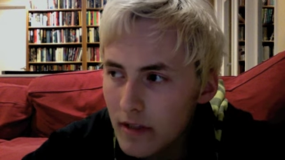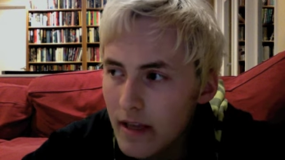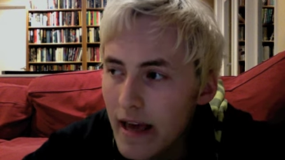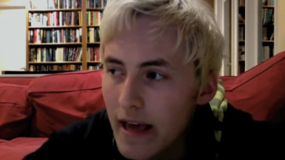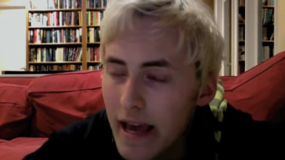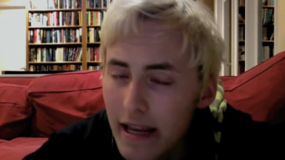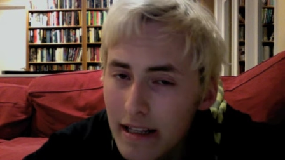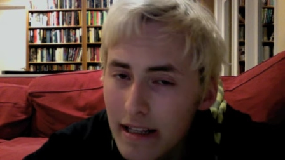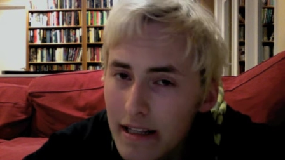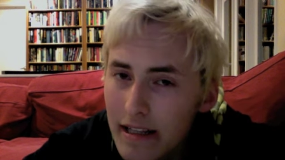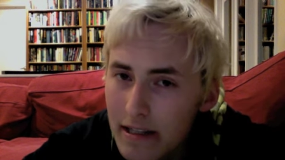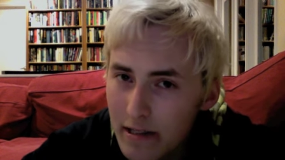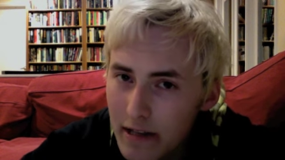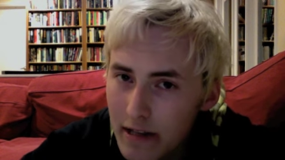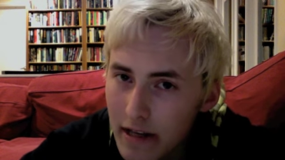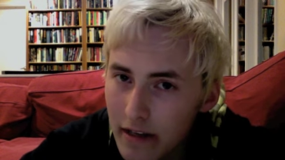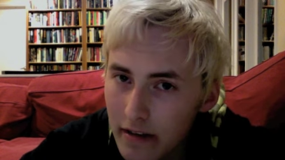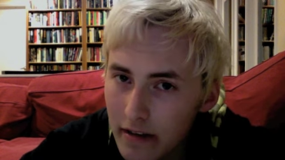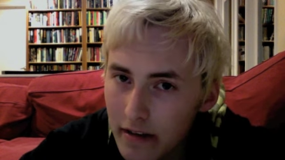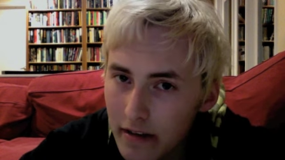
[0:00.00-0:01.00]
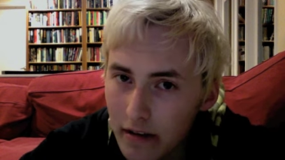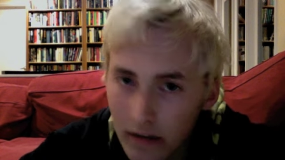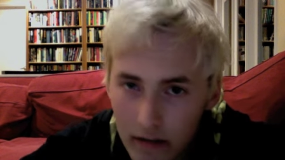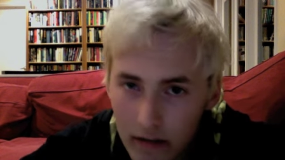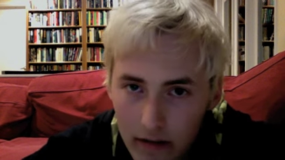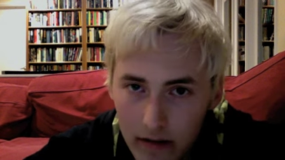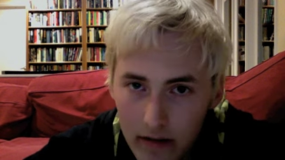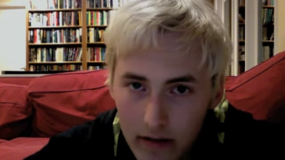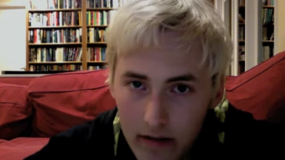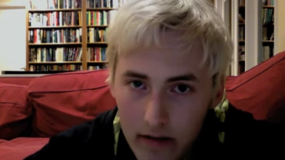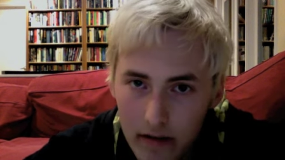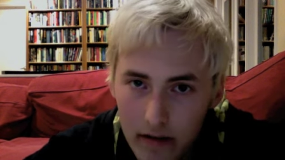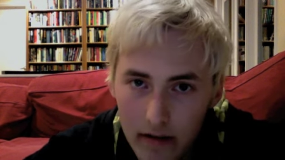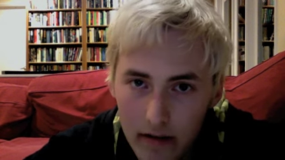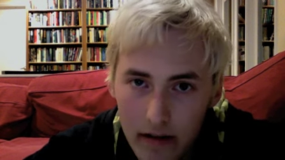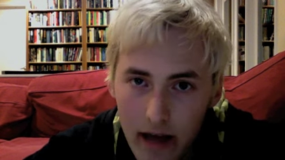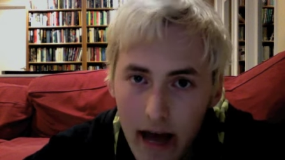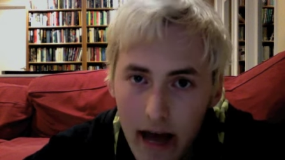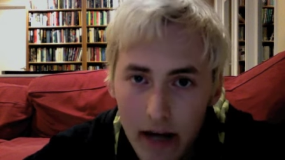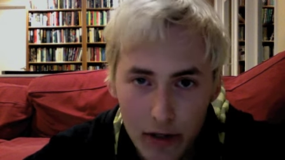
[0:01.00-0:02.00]
A-listing
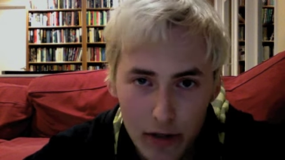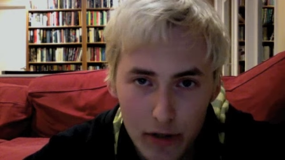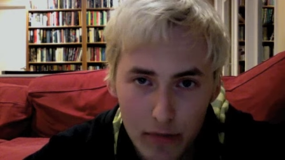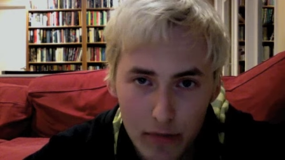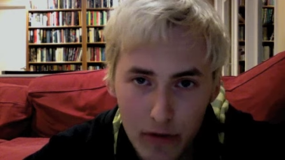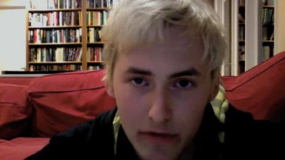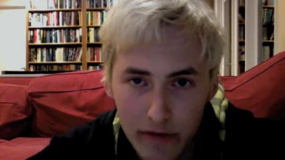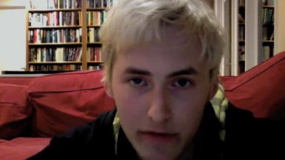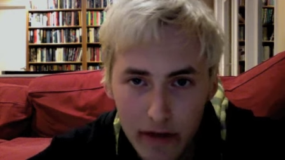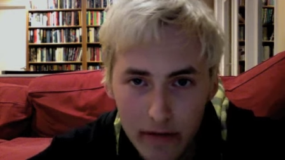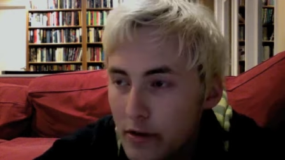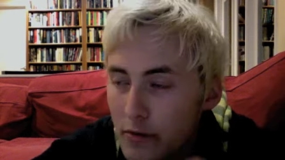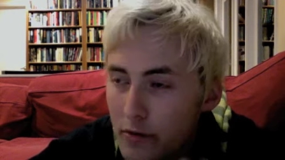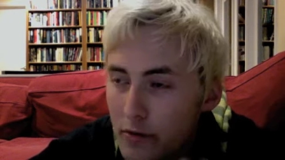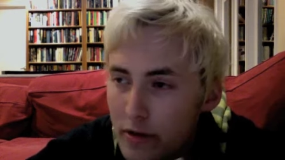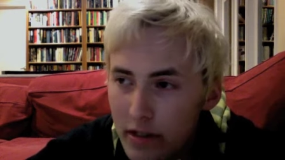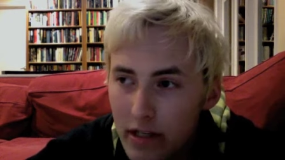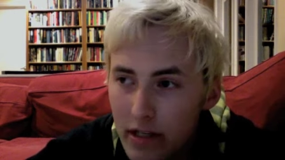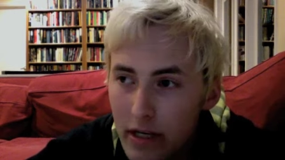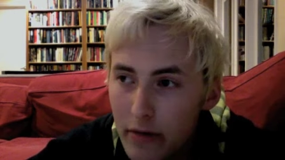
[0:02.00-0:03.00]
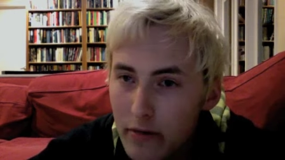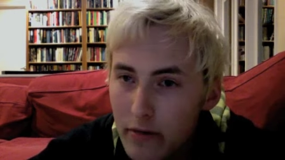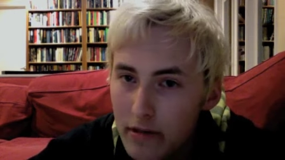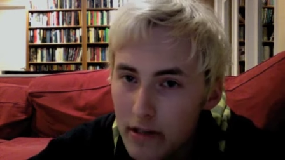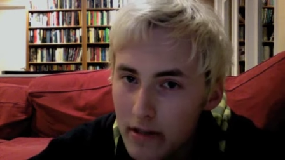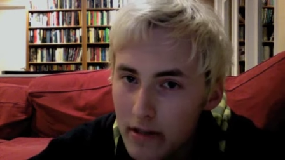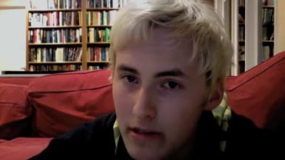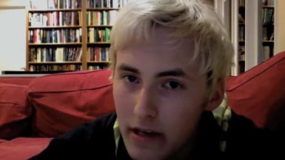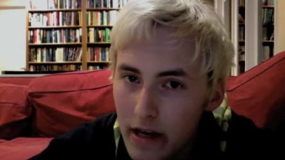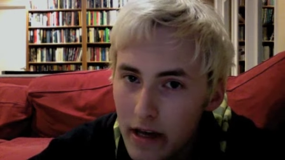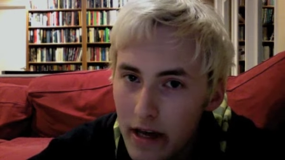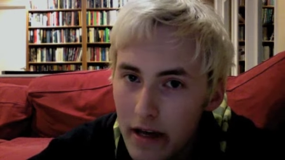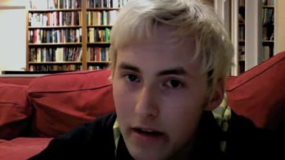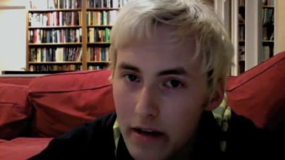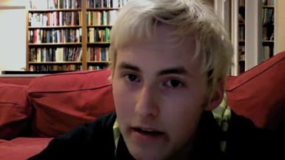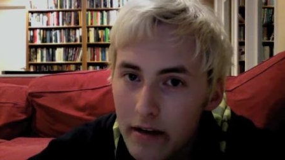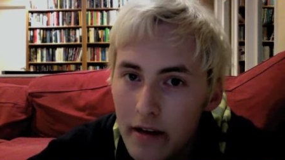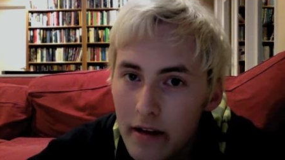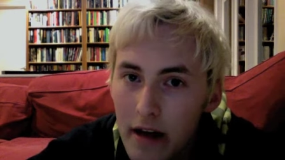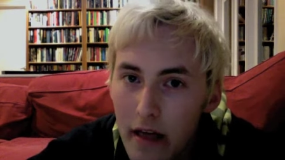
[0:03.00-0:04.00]
action movie. Huge sequence at the
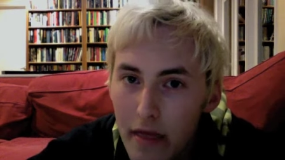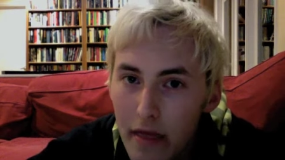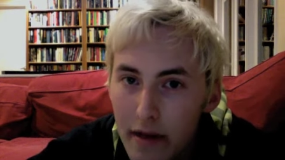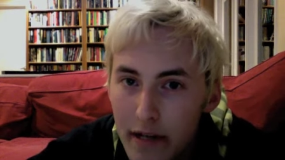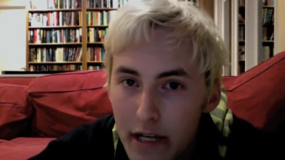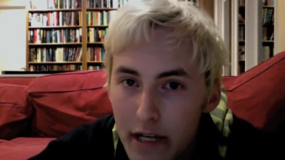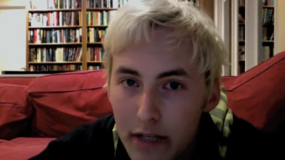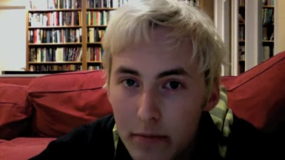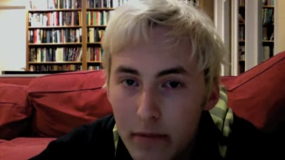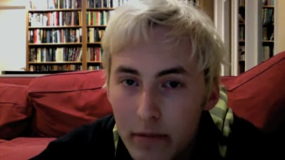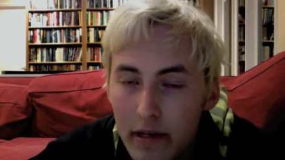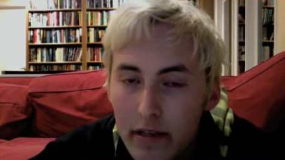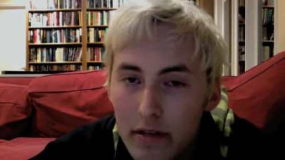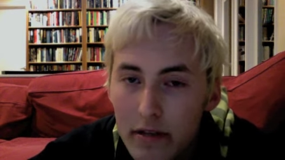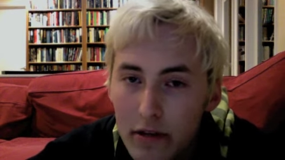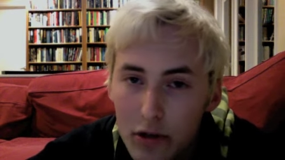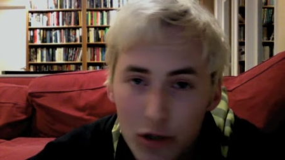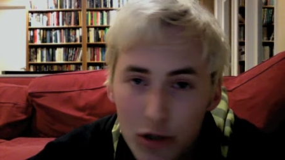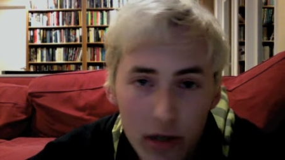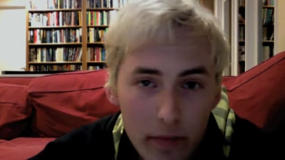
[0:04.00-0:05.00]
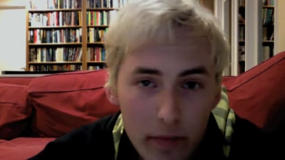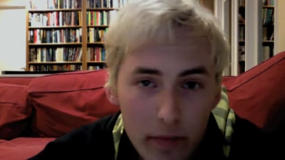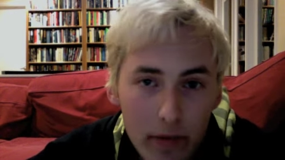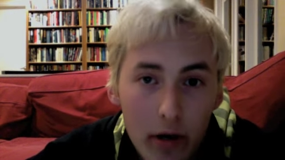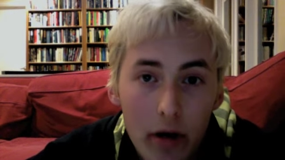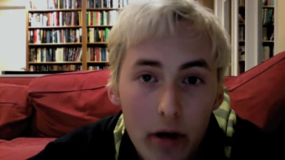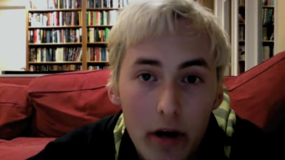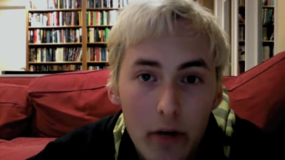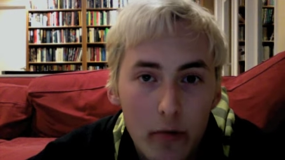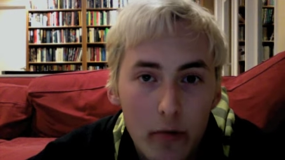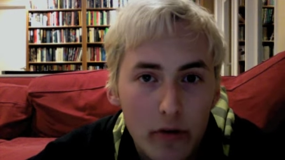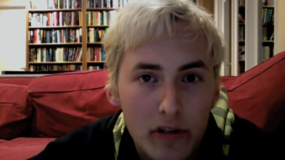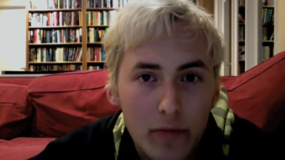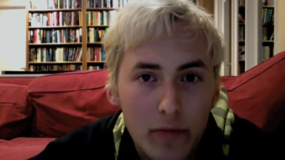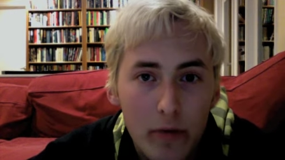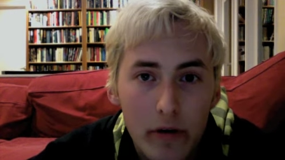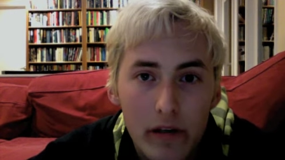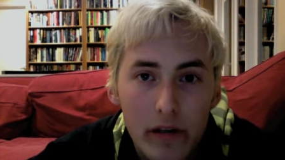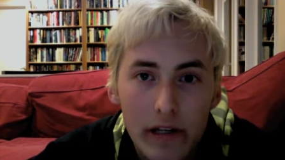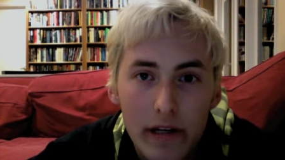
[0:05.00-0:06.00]
end that takes place on a shipyard. I won't
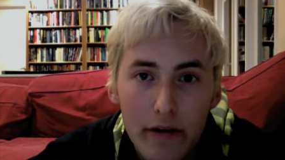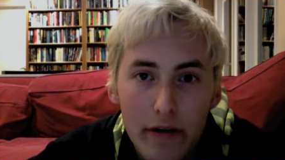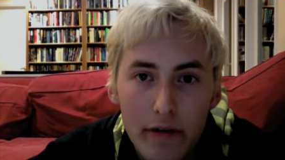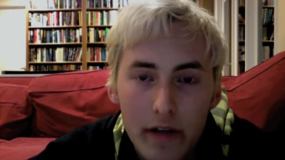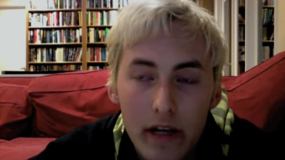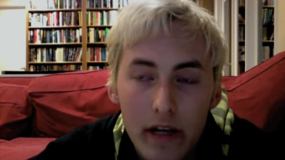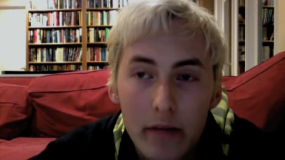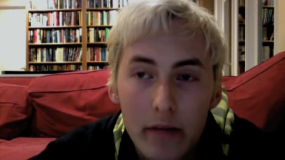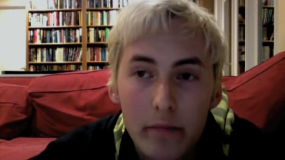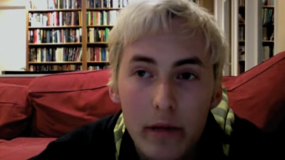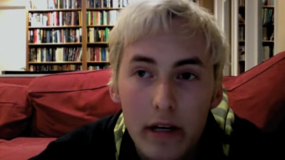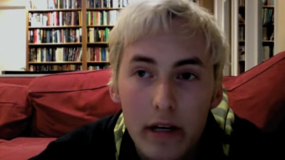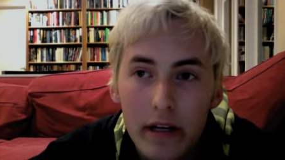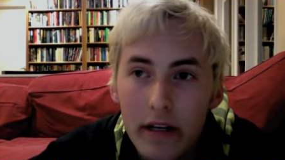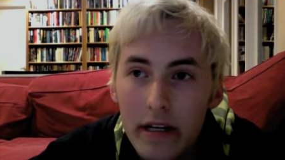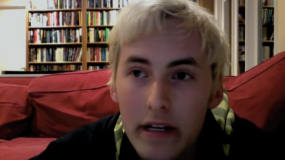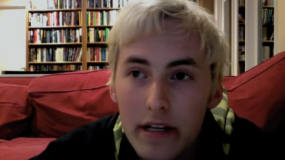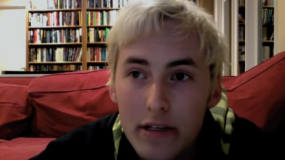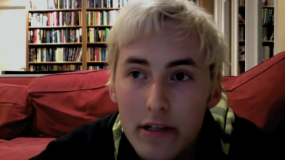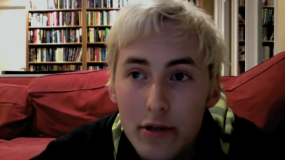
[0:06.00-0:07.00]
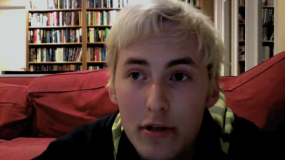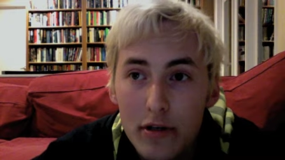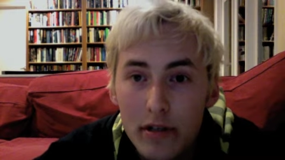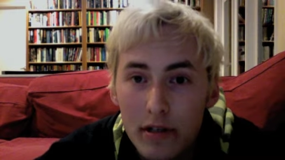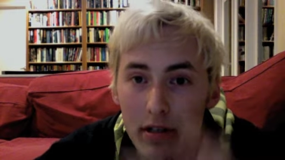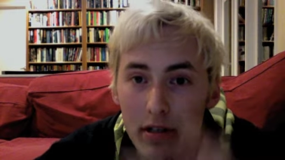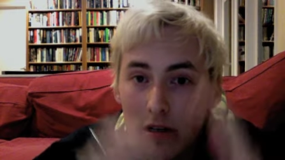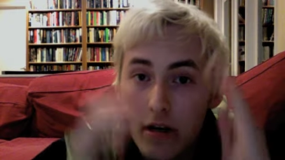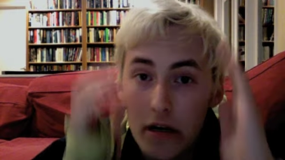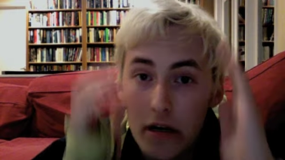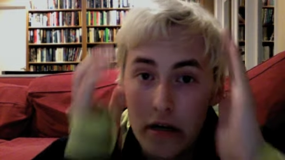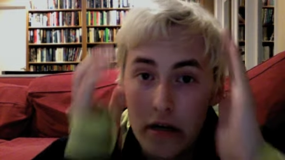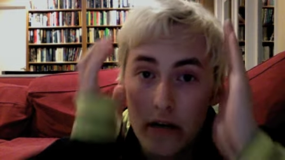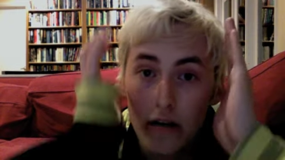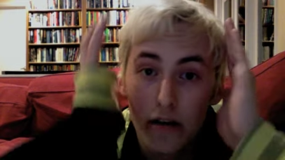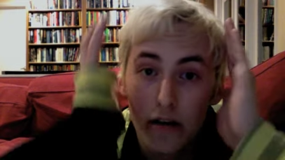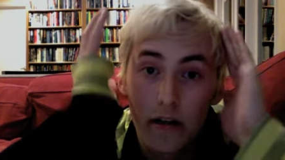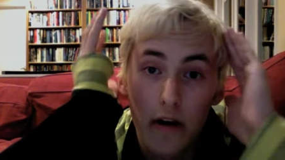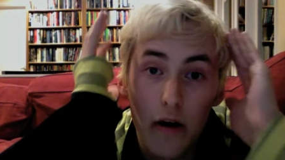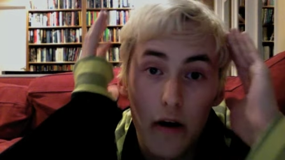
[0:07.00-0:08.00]
spoil anything, but it is just
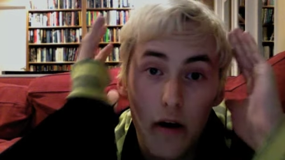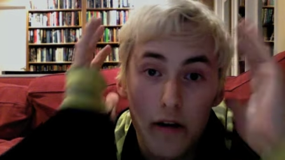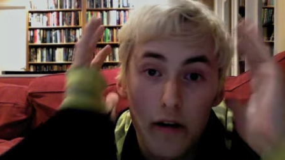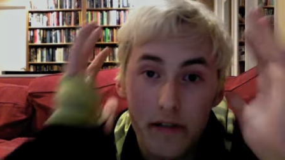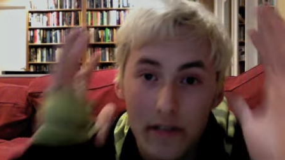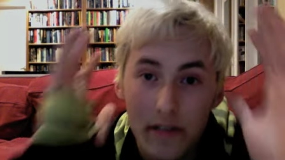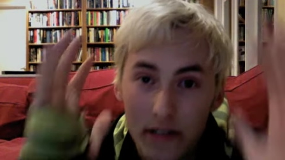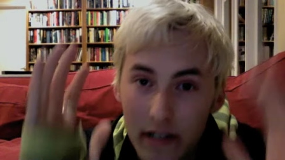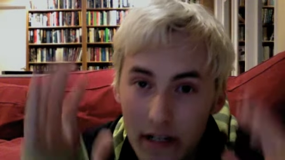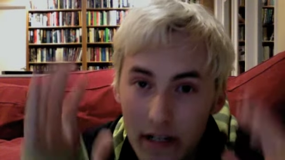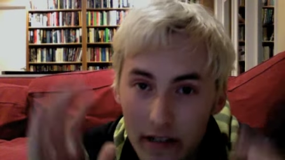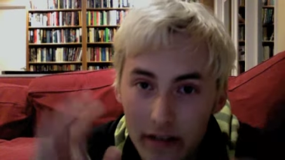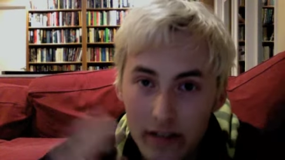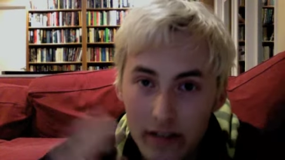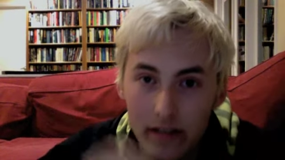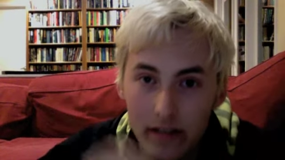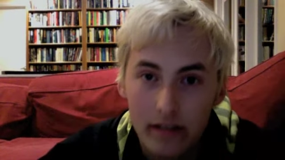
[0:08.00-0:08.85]
constant